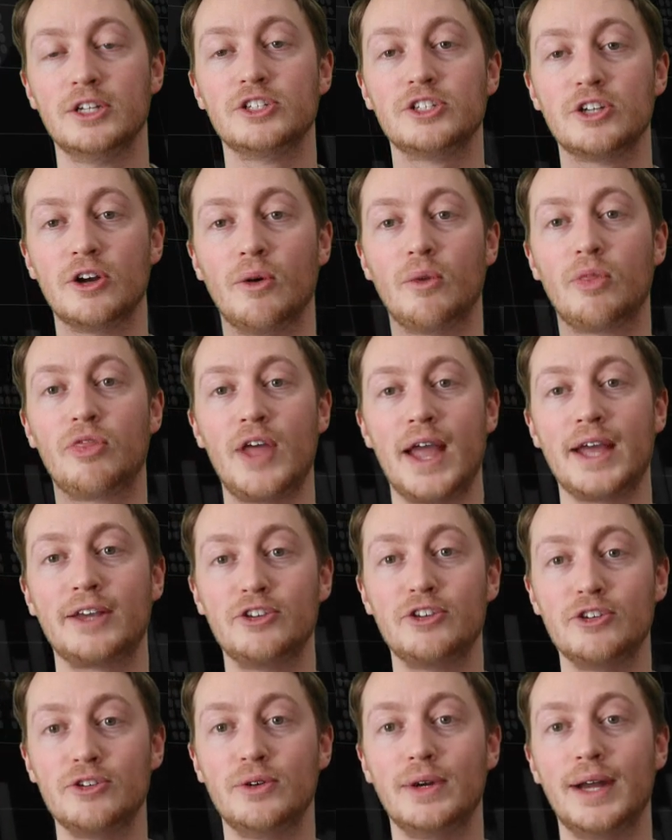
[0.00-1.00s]
So
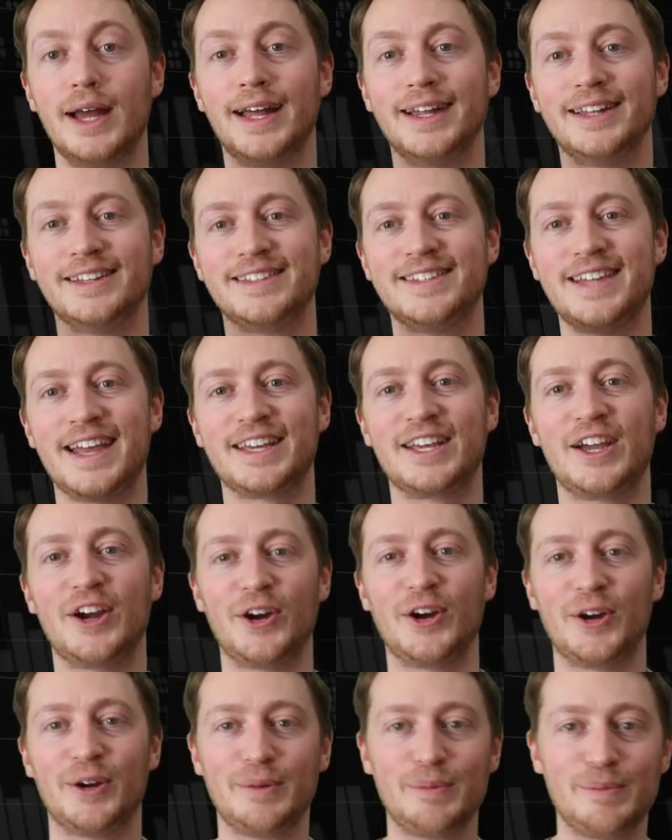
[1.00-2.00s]
thank you and take care.